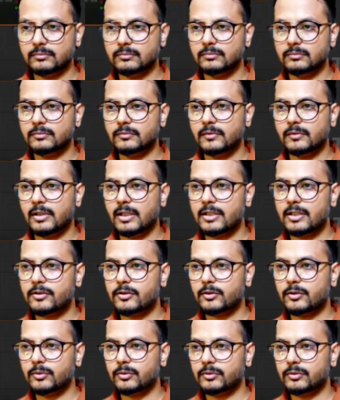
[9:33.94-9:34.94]
let's
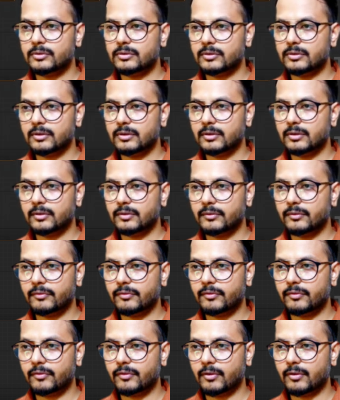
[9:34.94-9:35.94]
use
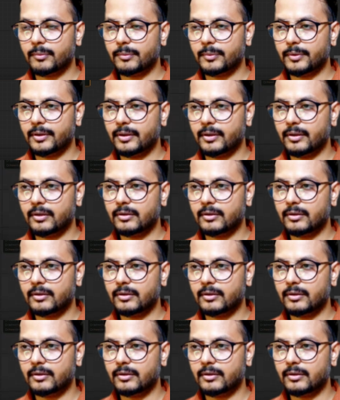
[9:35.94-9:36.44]
from here